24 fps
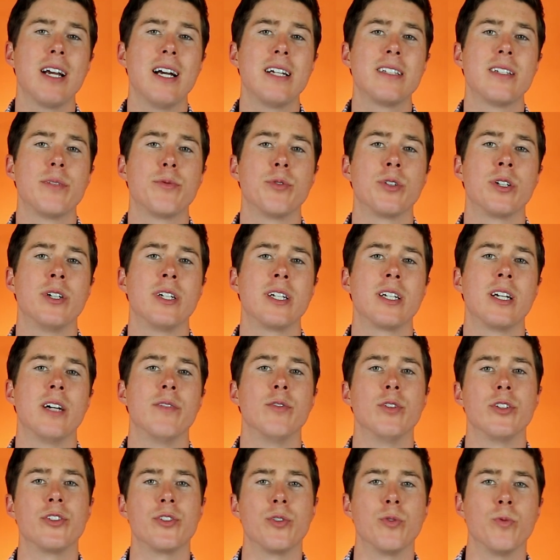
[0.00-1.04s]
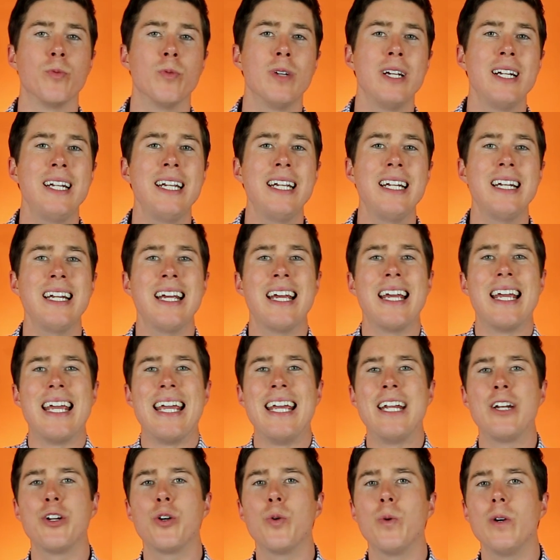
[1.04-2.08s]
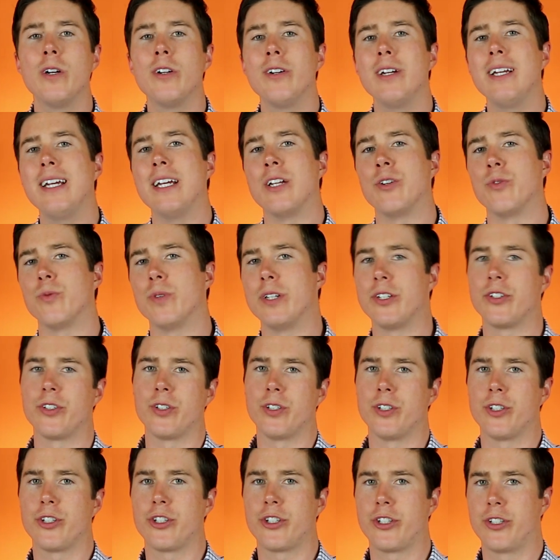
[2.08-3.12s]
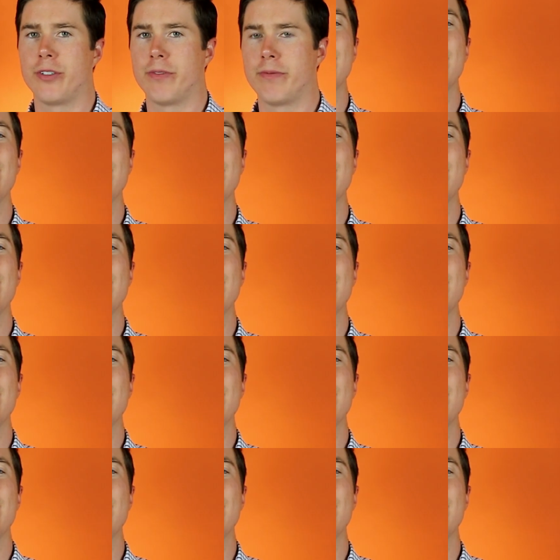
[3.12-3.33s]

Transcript: concept we're going to cover is reading, inquiry, and research.